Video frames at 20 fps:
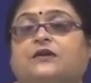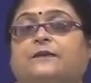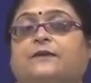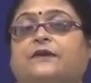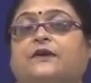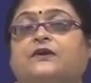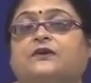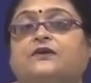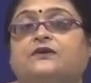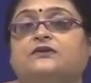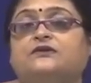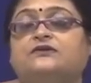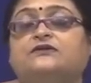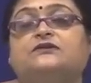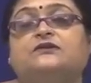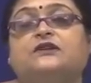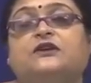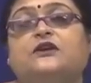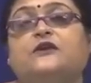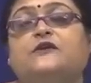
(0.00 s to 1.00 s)
Because
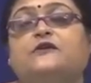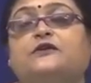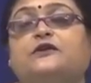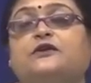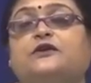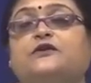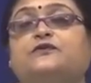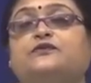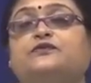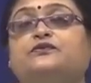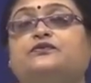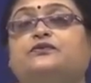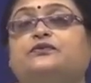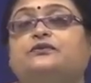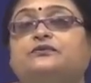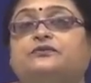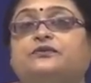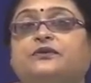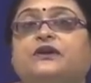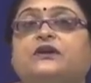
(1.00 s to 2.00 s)

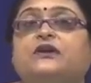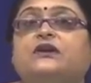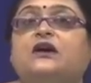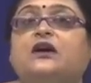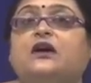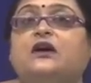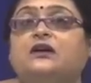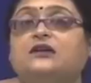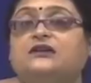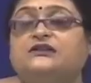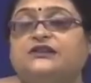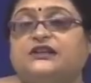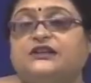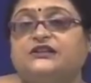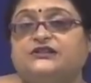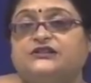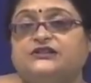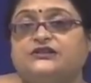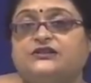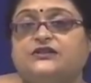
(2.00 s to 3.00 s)
if we are
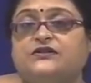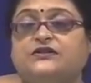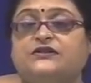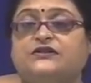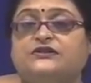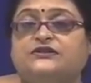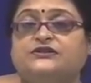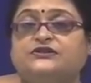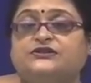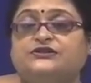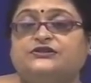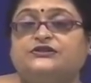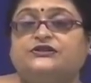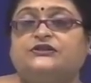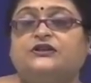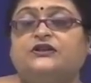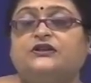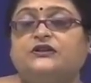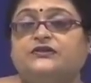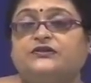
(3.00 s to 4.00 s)
changing our decision
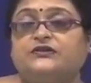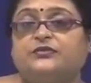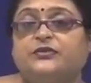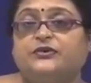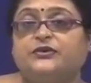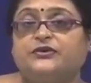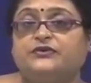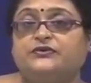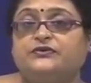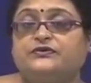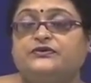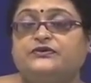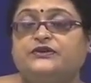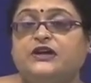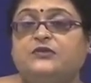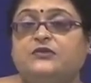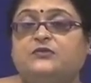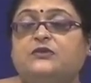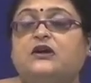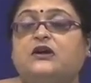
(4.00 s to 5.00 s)
at a later point of
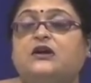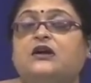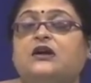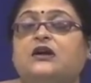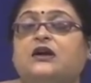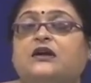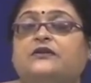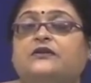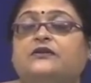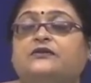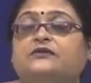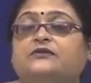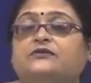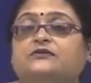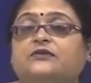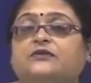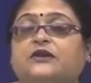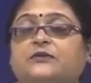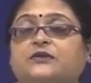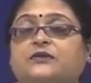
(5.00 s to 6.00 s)
time and
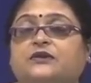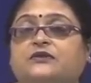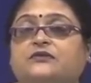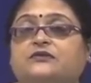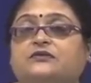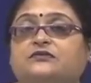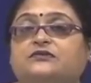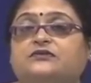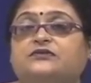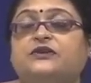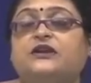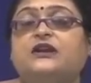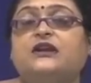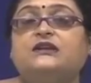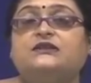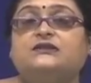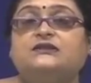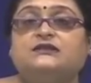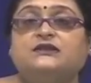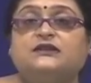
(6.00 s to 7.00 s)
maybe
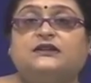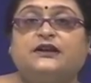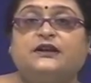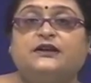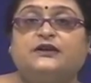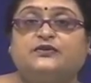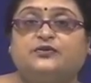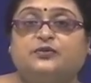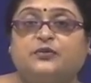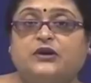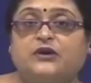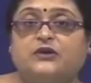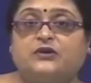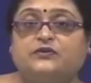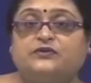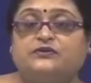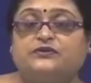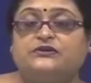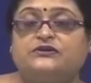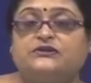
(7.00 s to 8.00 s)
realizing the negative part
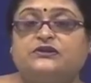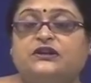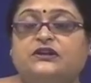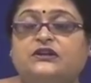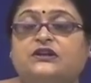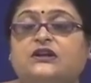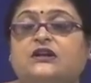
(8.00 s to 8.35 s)
of the thing,